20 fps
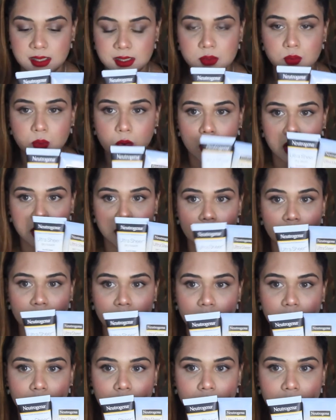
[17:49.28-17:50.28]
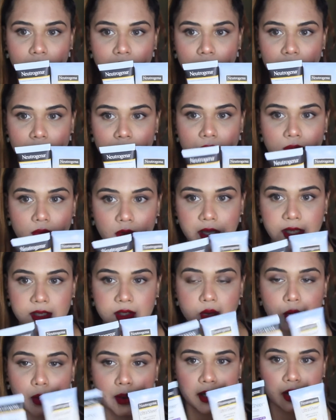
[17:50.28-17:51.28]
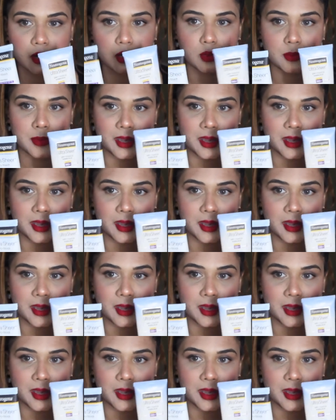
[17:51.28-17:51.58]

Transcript: is what is going to